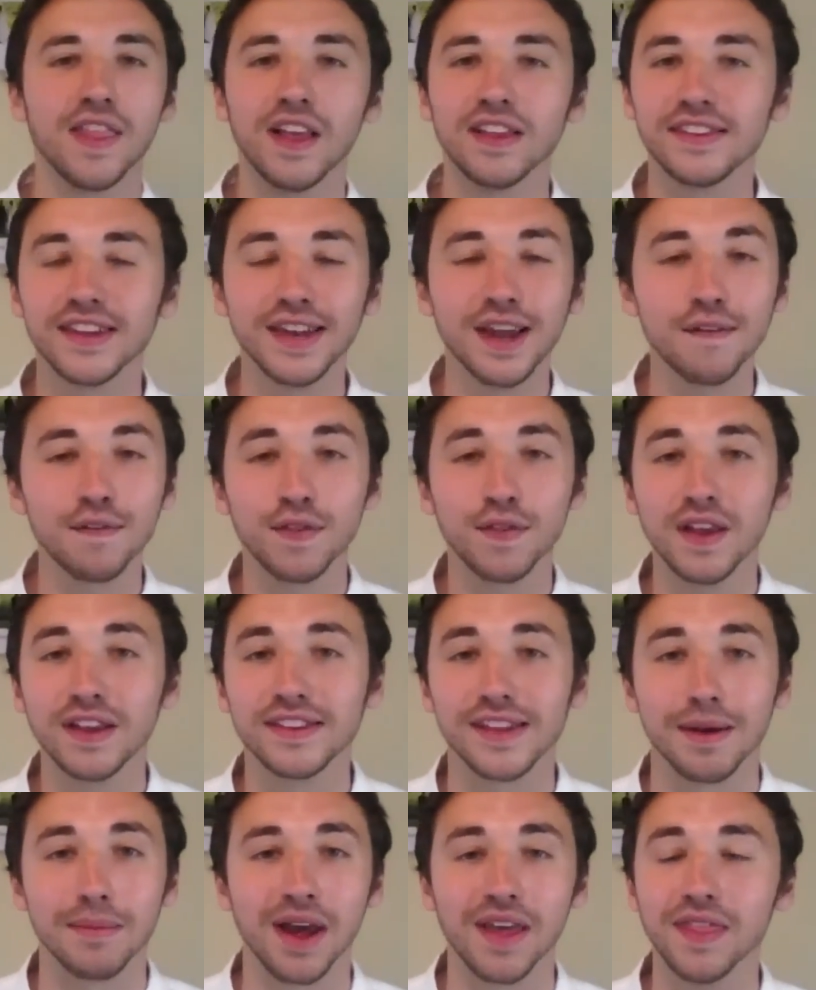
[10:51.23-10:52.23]
there's enough things
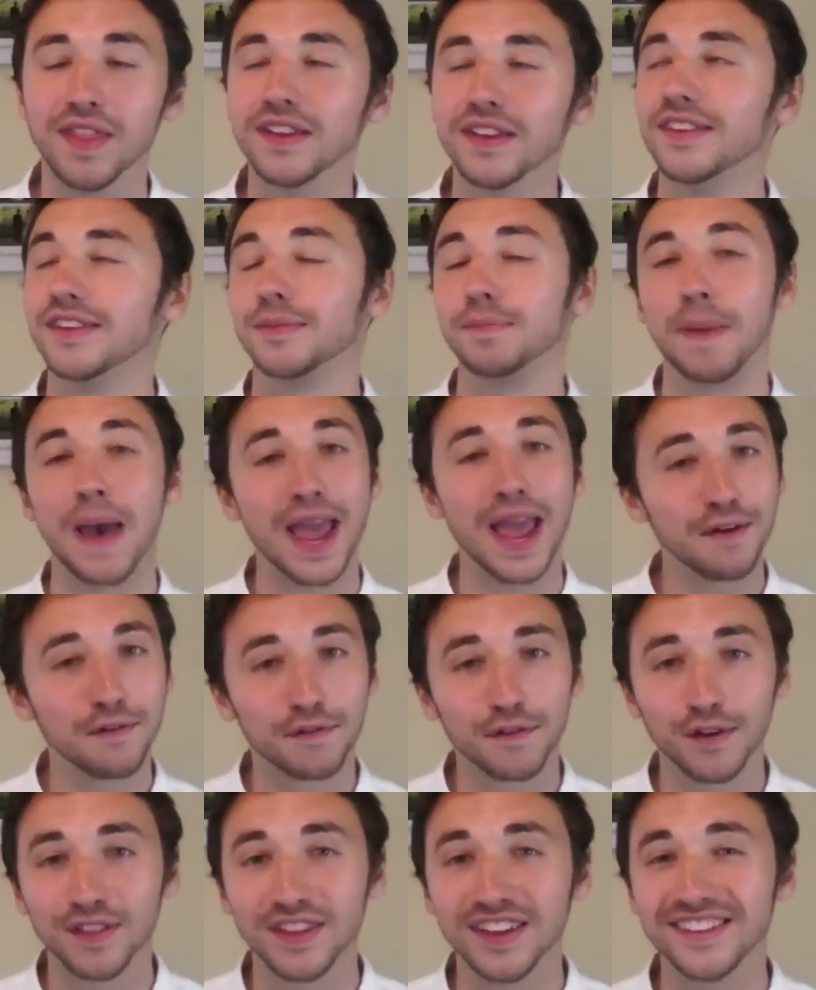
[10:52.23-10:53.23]
that I'm like, this is
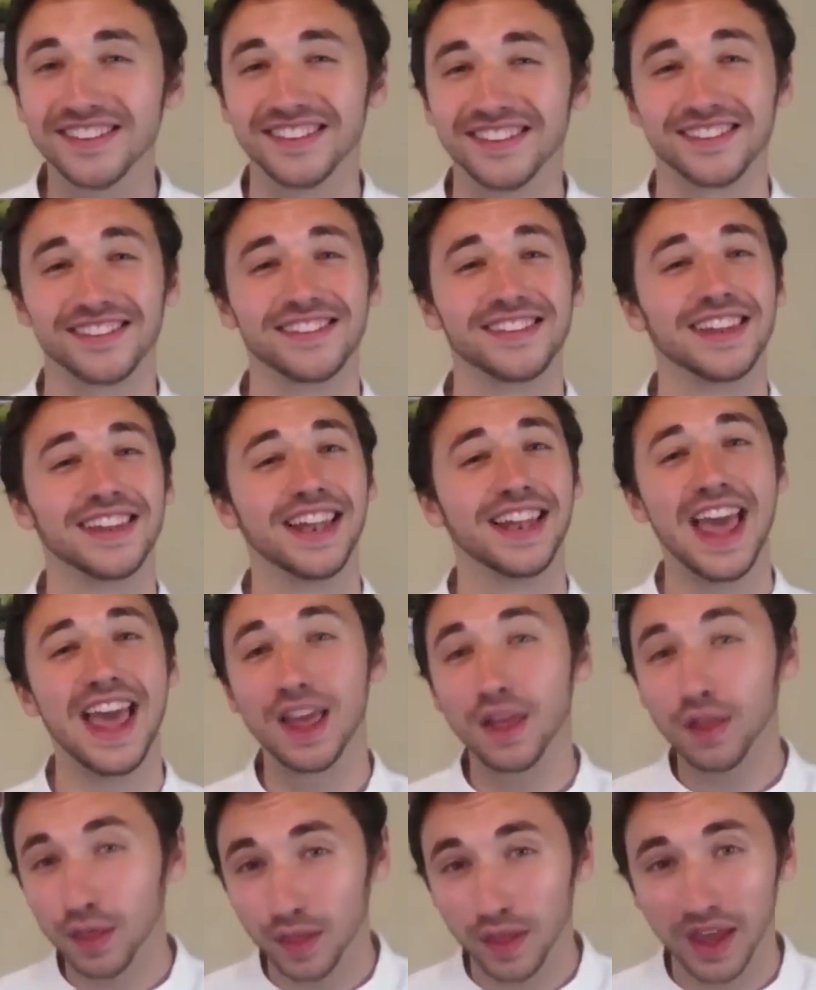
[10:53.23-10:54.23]
painful, this is
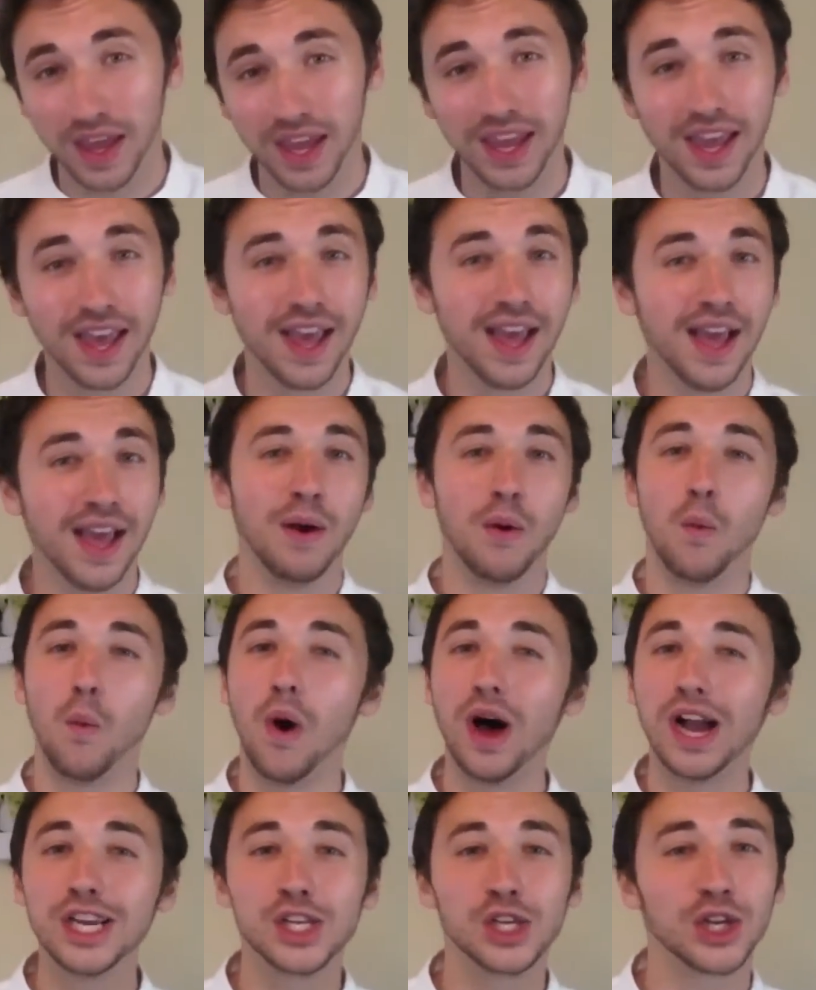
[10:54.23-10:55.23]
lengthy,
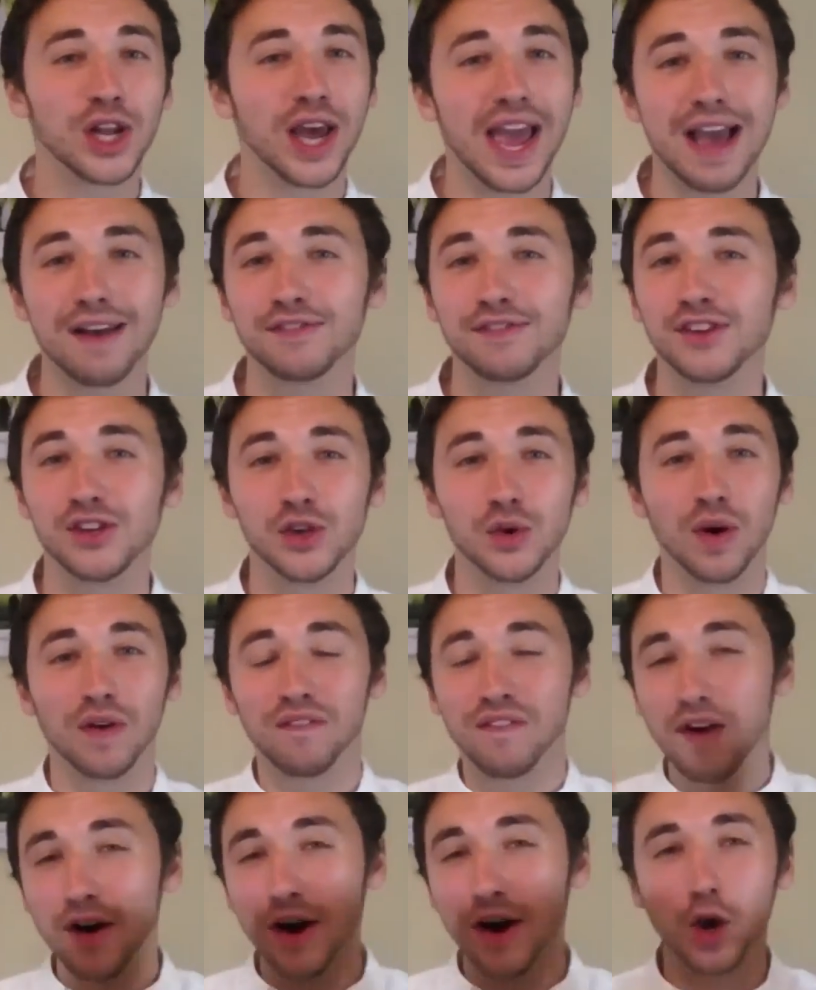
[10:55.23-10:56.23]
why should I have to do a
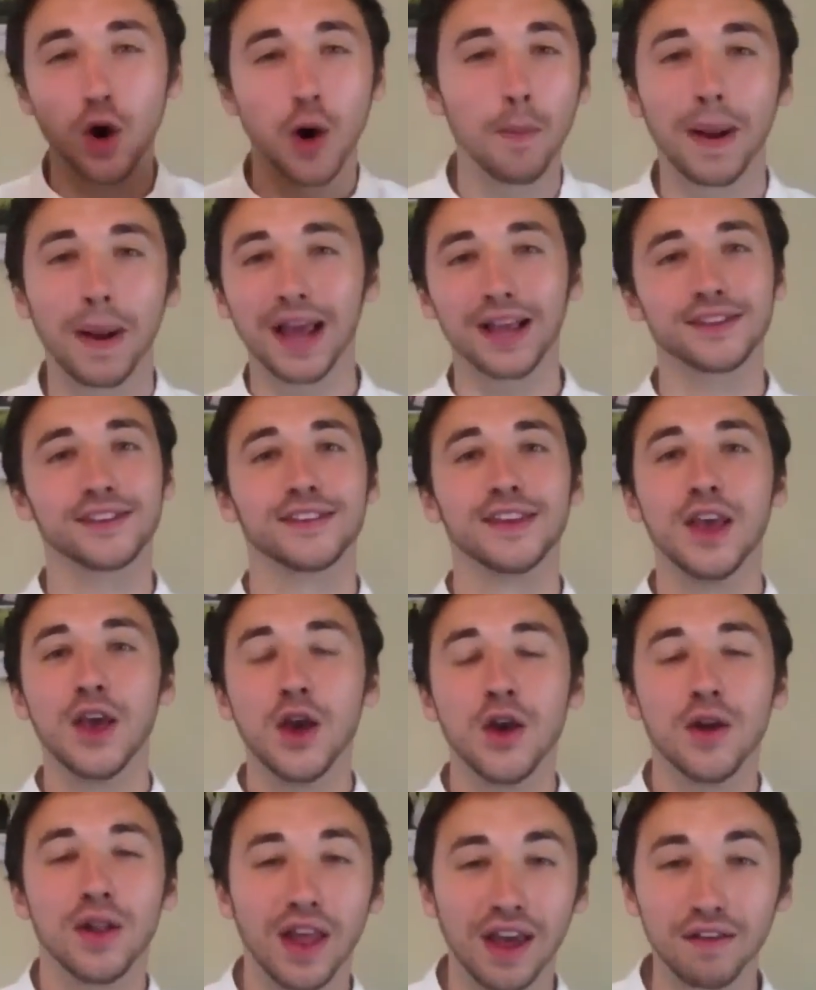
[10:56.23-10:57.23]
very complex
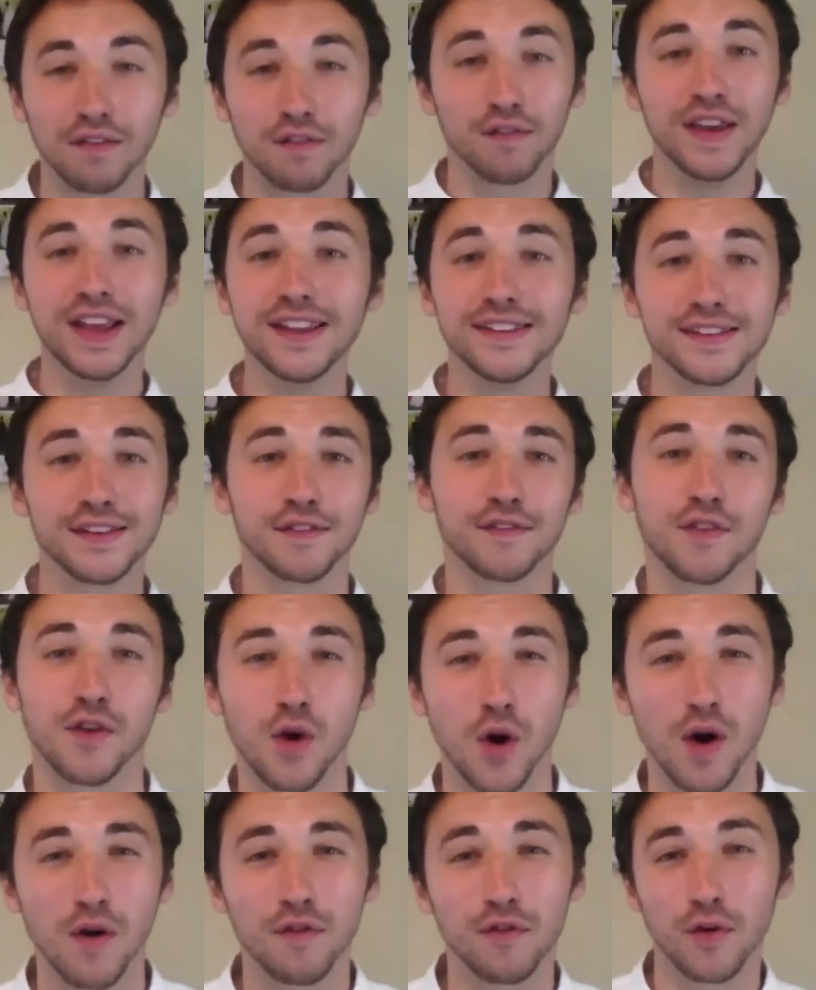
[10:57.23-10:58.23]
like visa
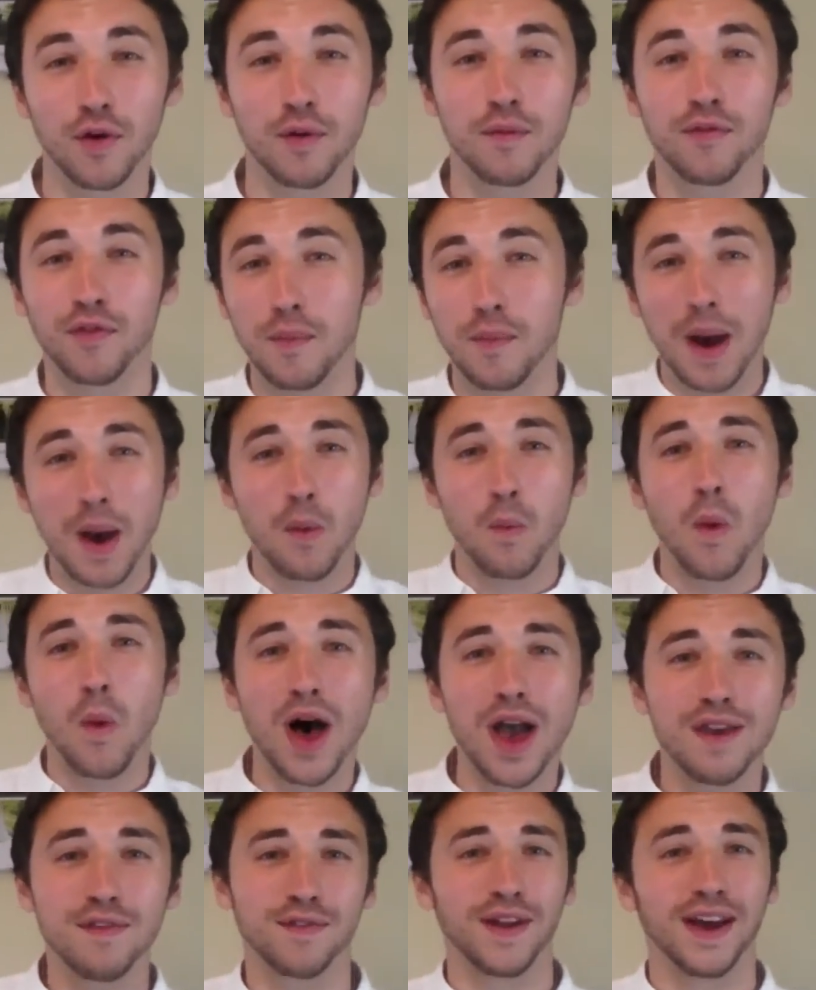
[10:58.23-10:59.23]
for my
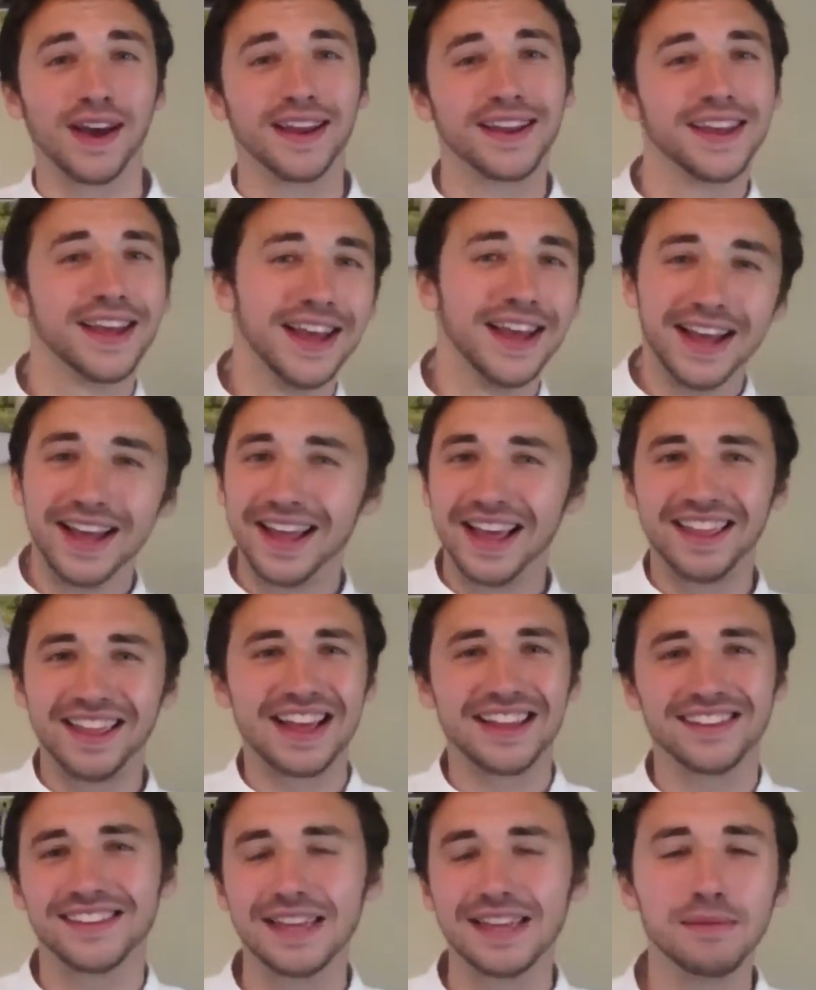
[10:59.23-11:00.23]
wife? Like,
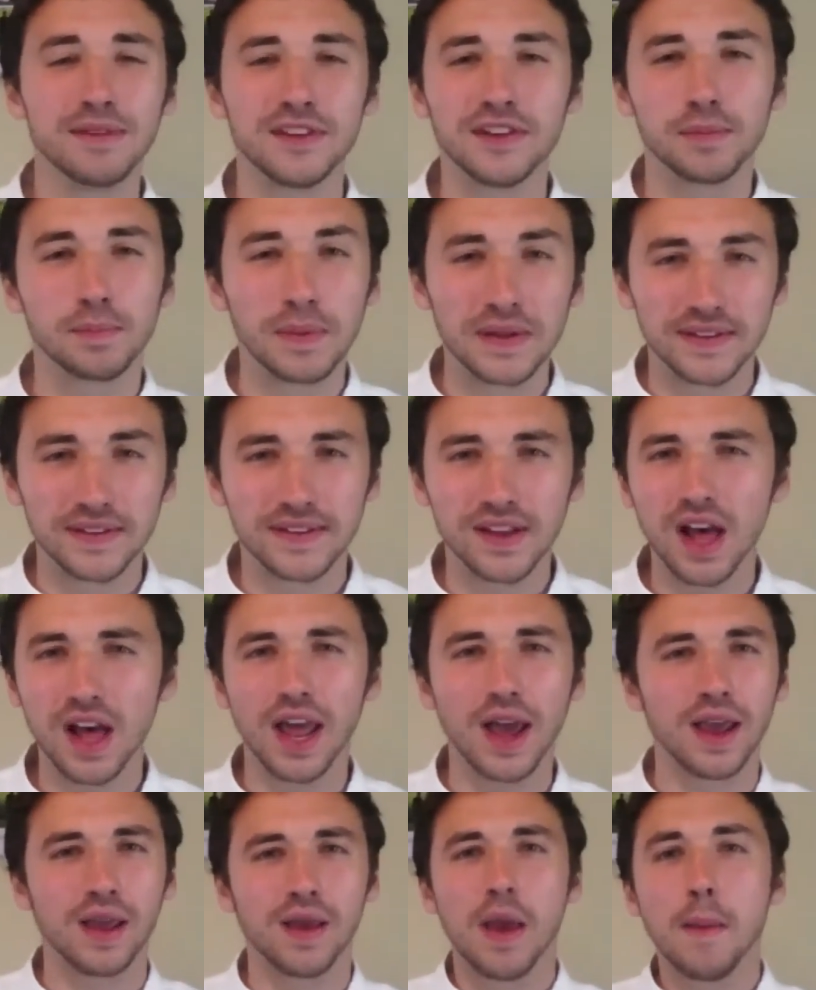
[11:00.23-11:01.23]
that seems just bizarre.
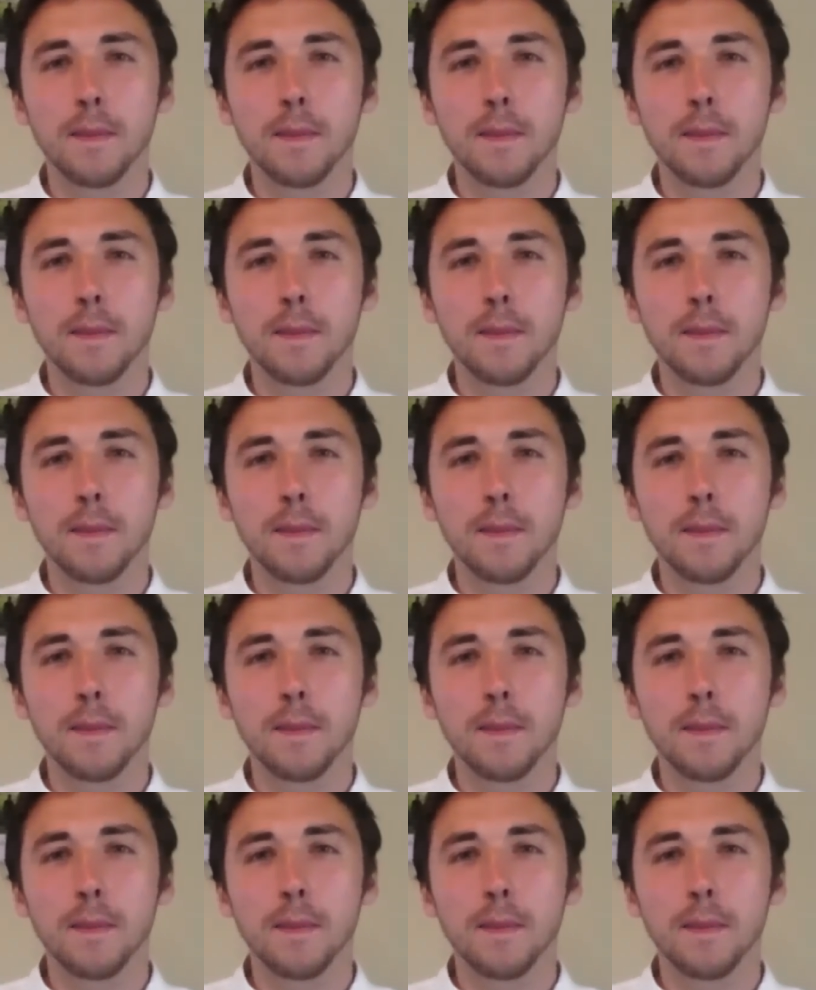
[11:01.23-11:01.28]
Like,